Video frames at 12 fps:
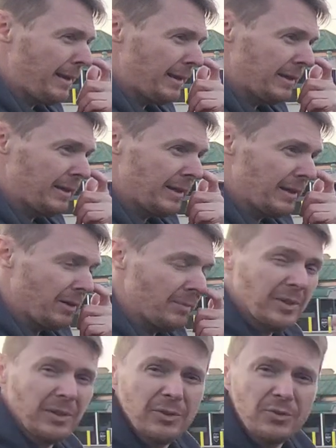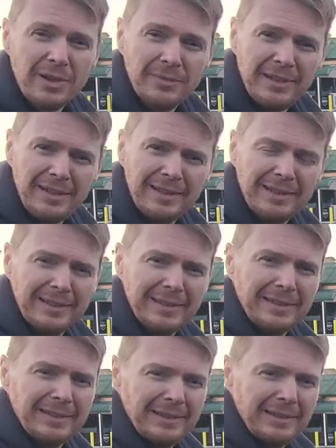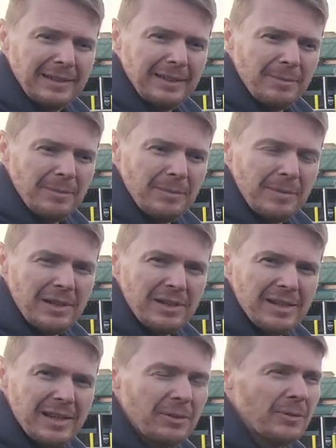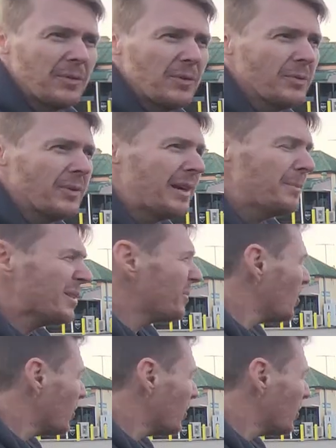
and I'm on a drive in. Managed to take off a few frames.